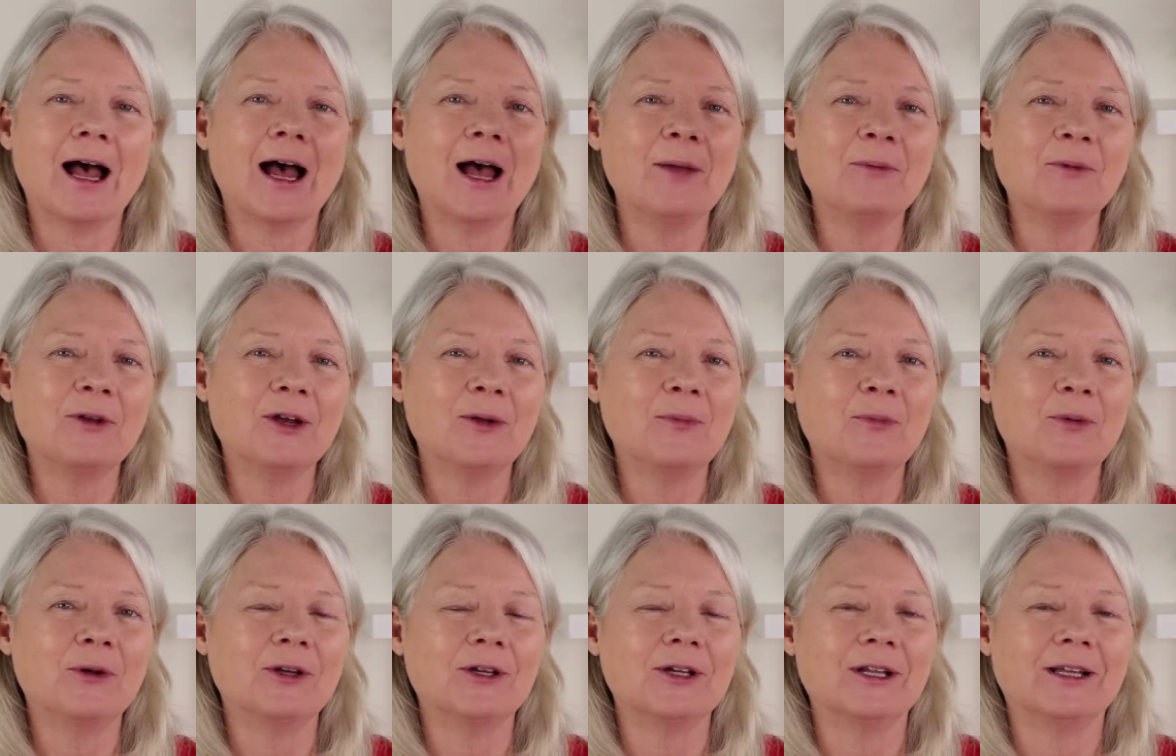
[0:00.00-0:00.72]
I'm going
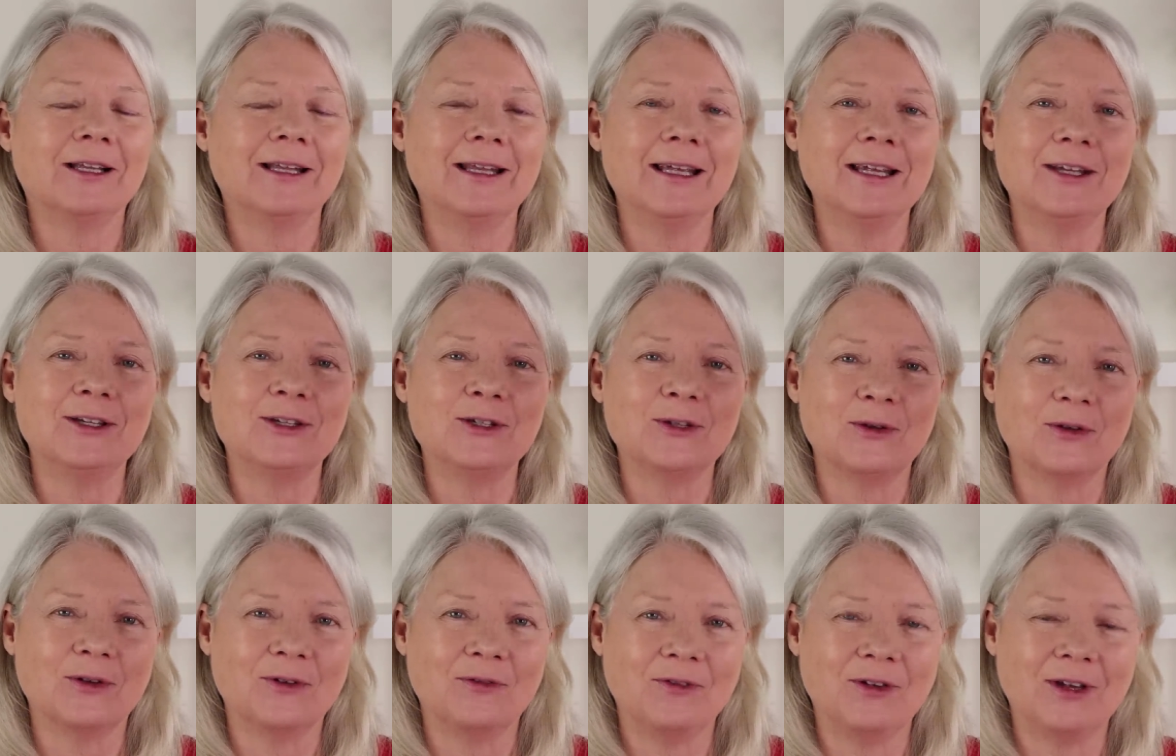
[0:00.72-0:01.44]
to put a link
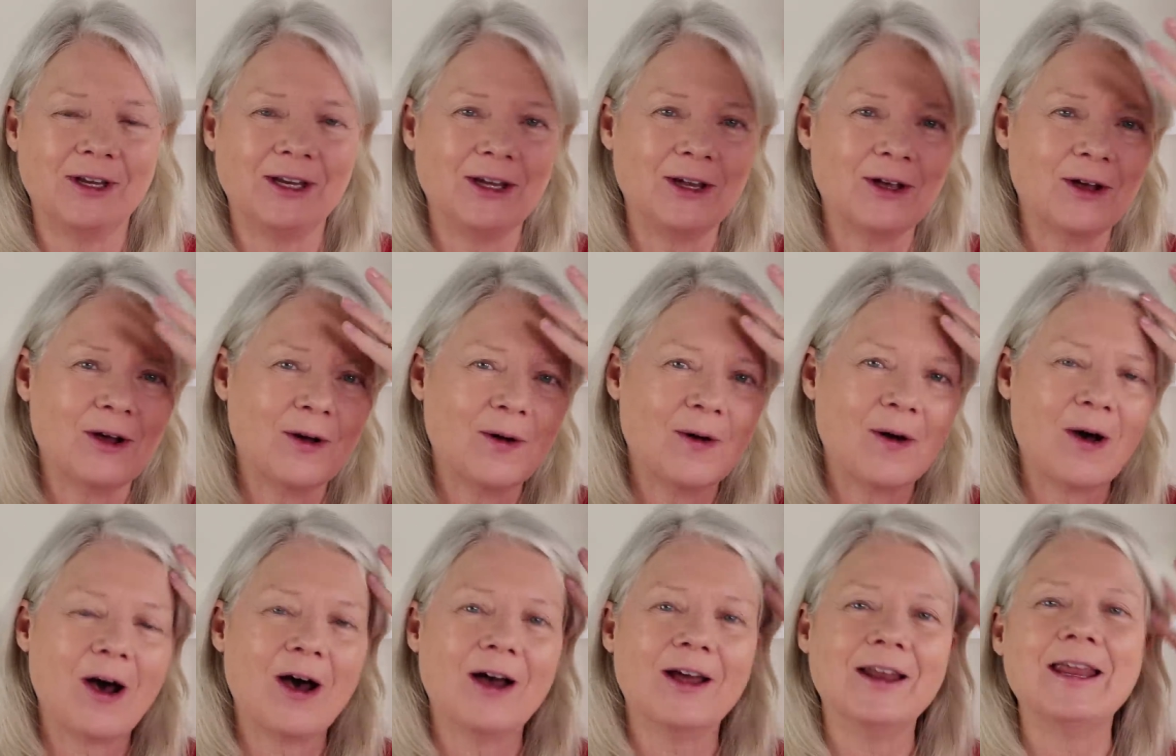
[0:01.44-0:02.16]
to a video
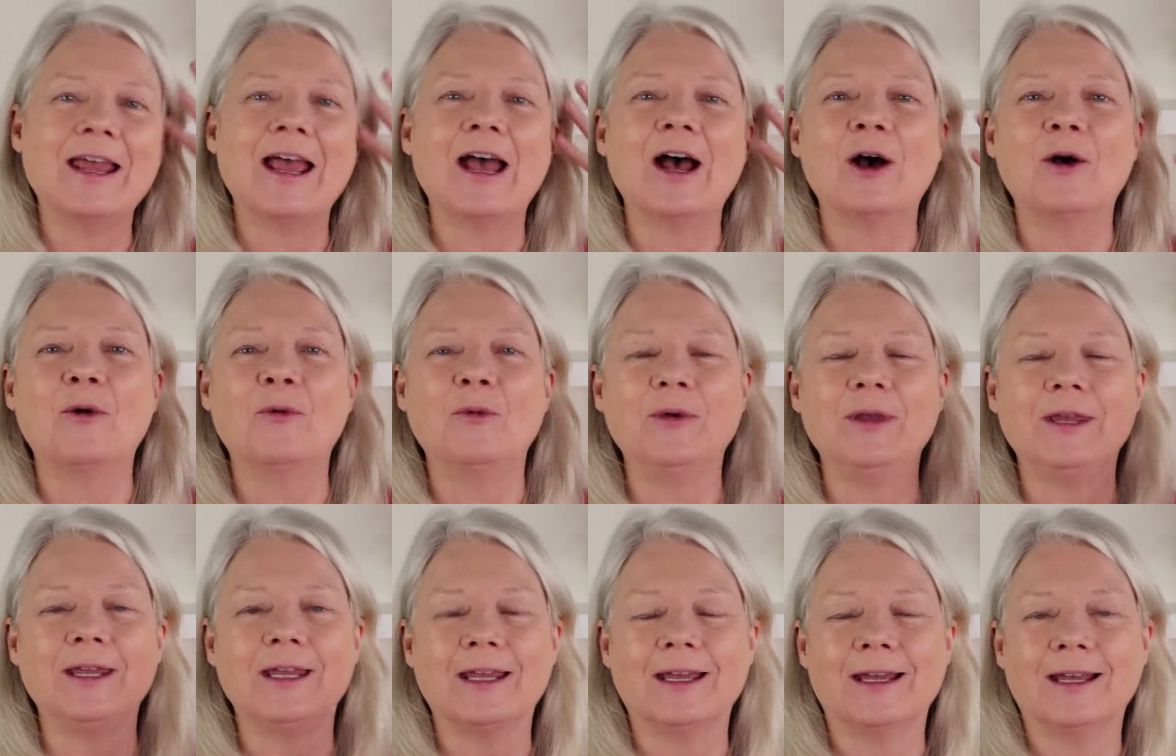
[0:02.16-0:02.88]
on how
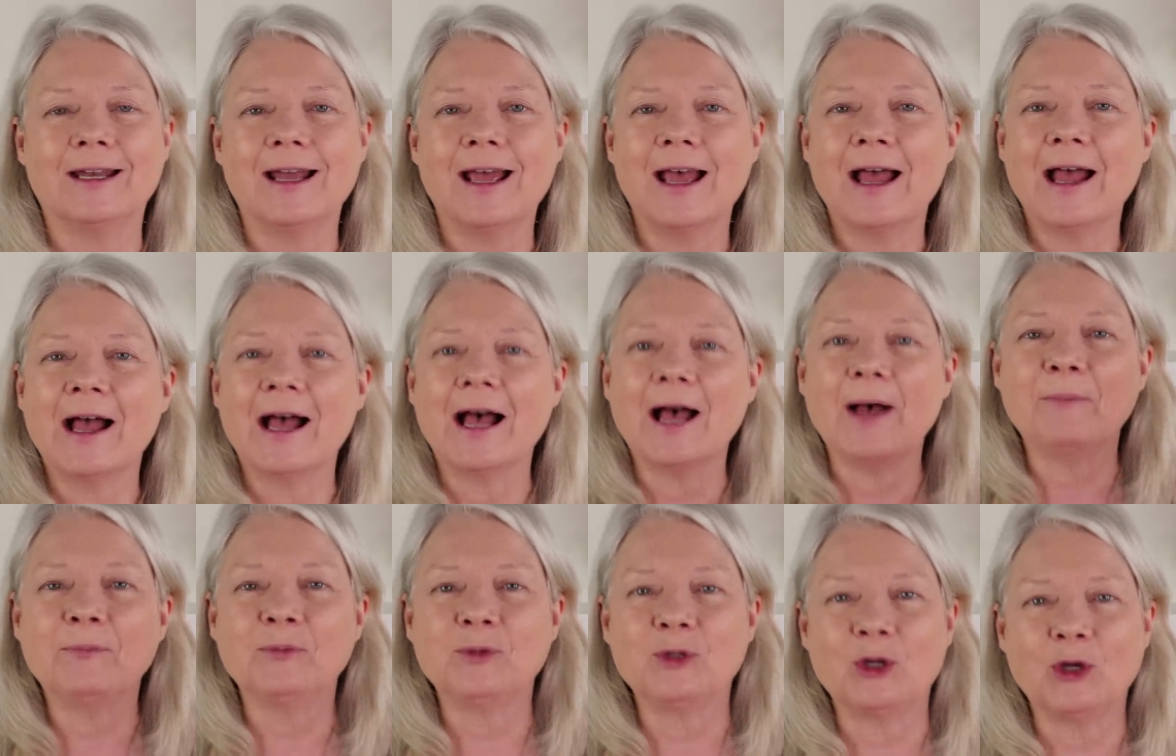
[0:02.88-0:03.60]
we can
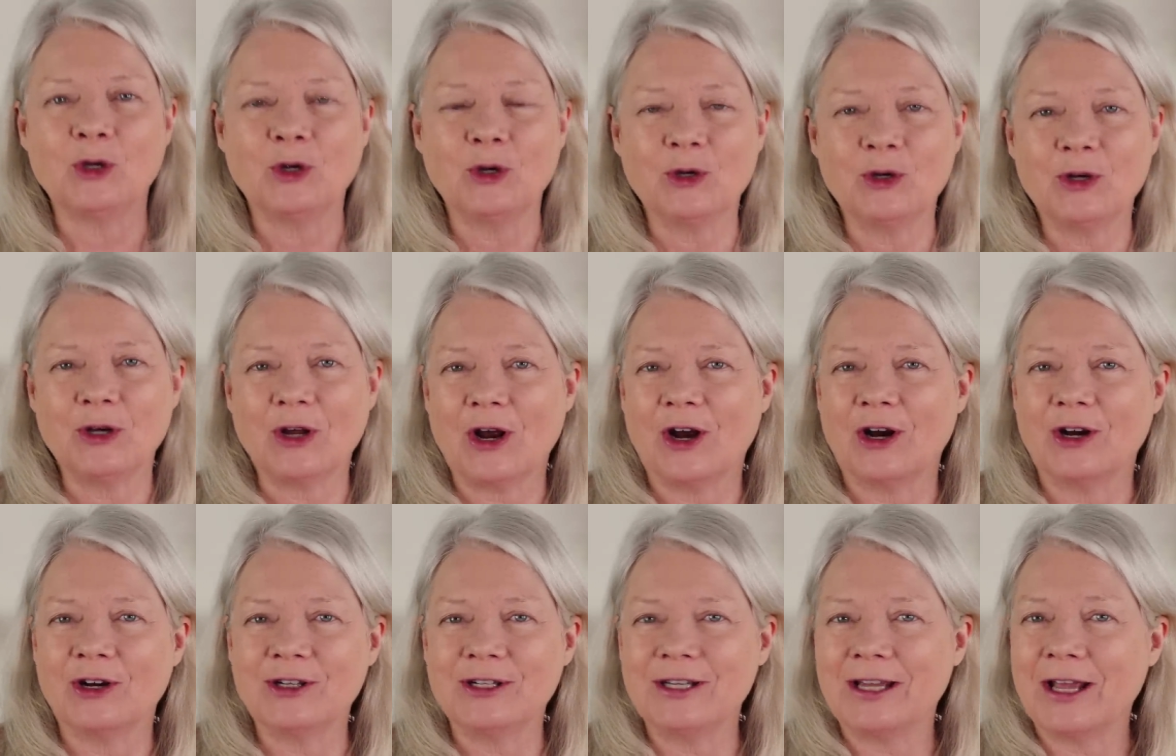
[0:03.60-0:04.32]
upturn
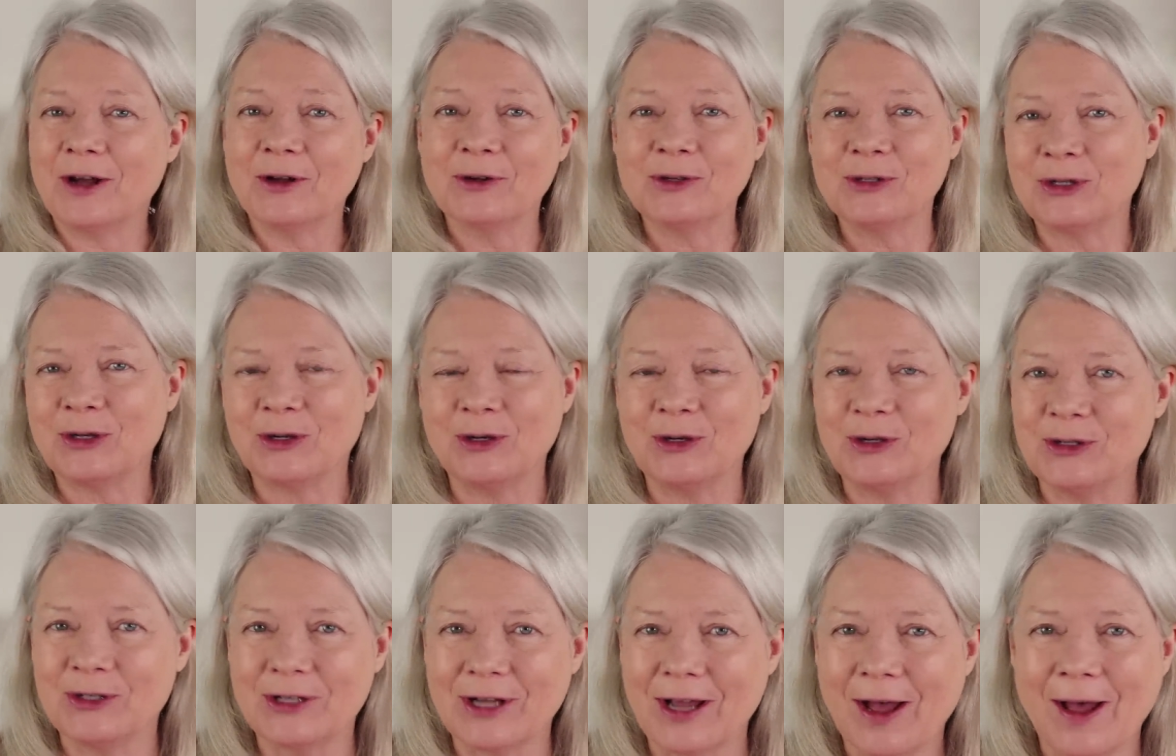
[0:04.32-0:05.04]
our
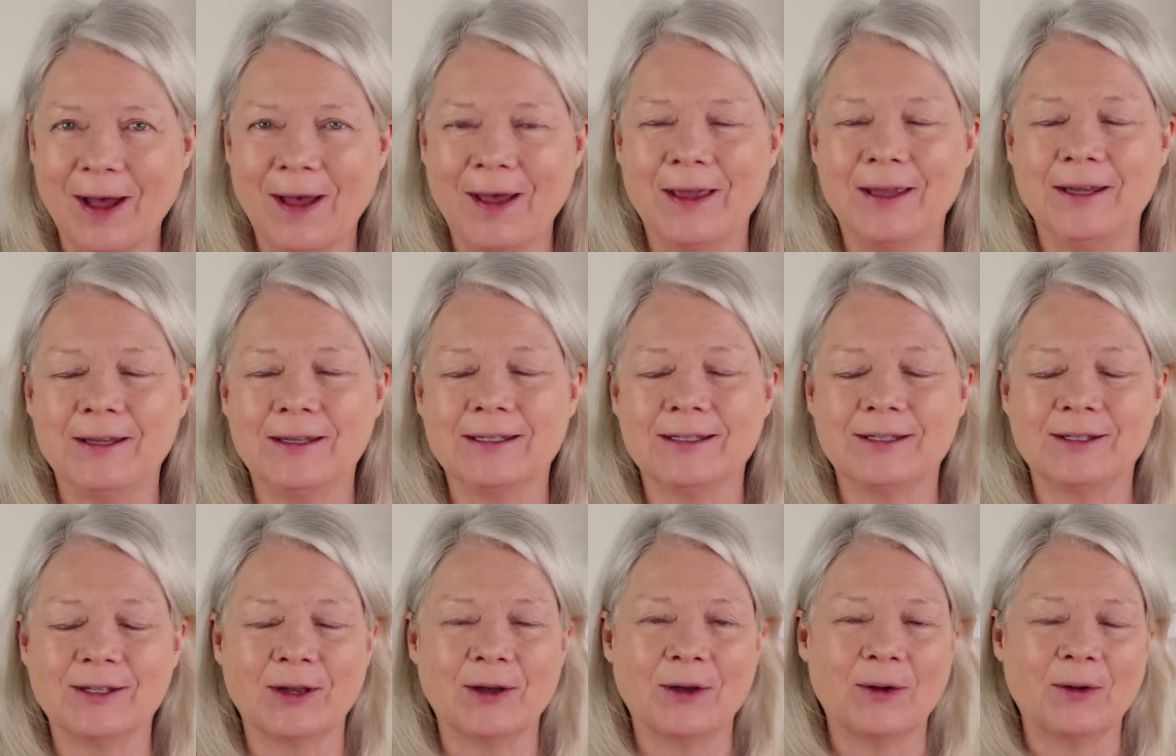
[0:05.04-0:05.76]
downturned eyes.
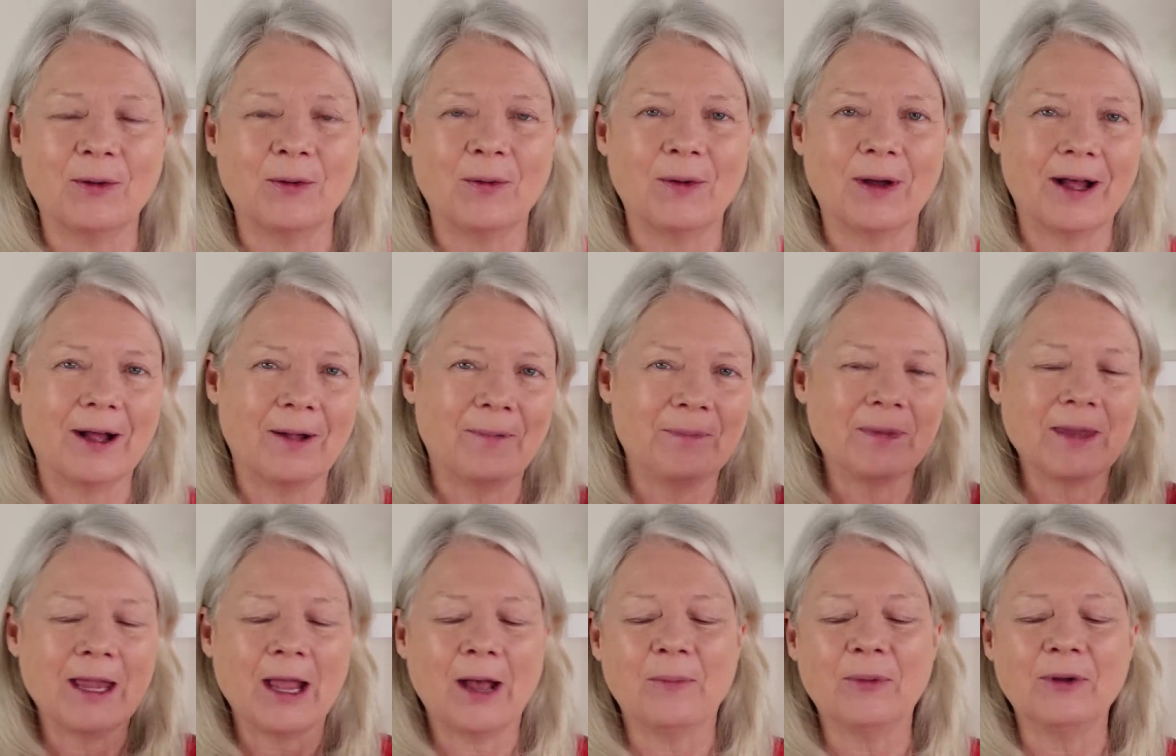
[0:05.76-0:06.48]
So
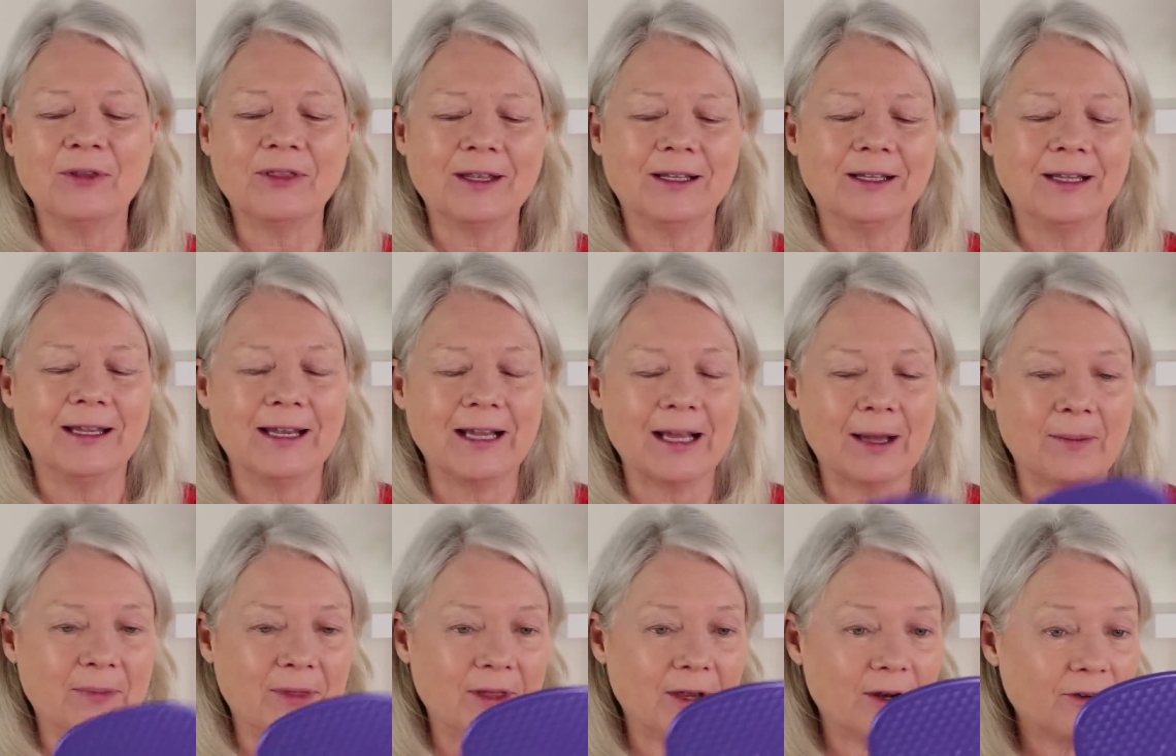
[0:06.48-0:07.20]
uh, I'll put the link
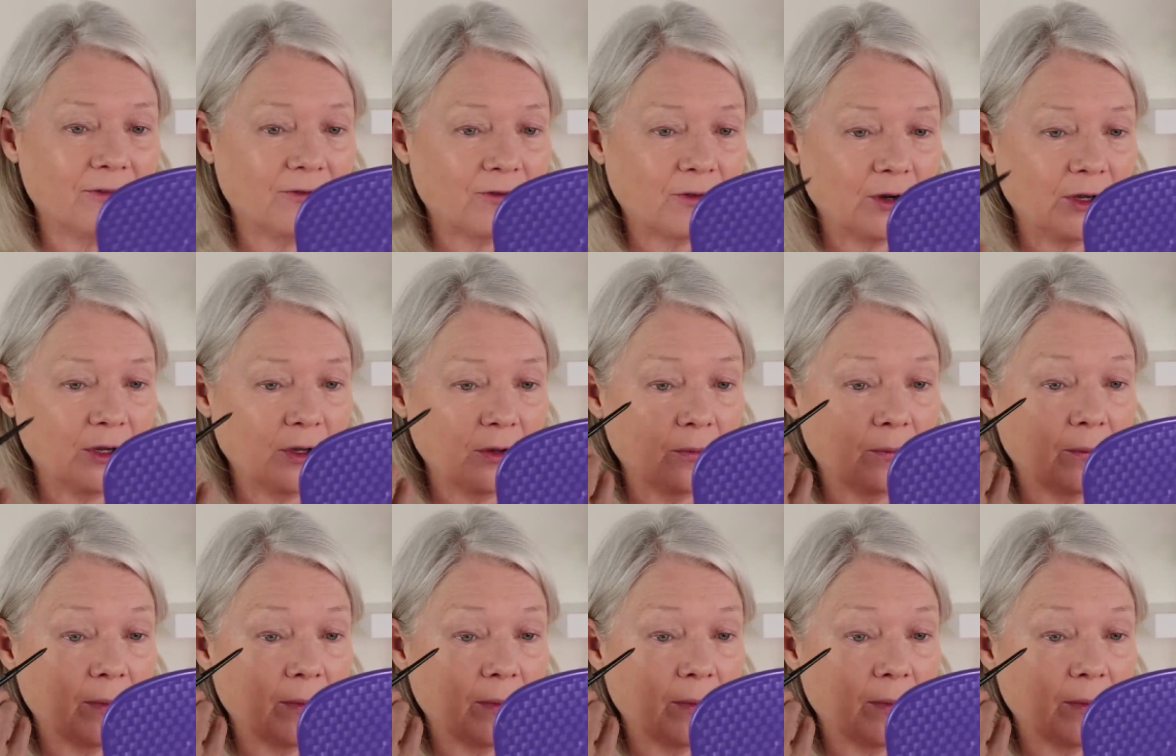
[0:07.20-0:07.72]
up there for you.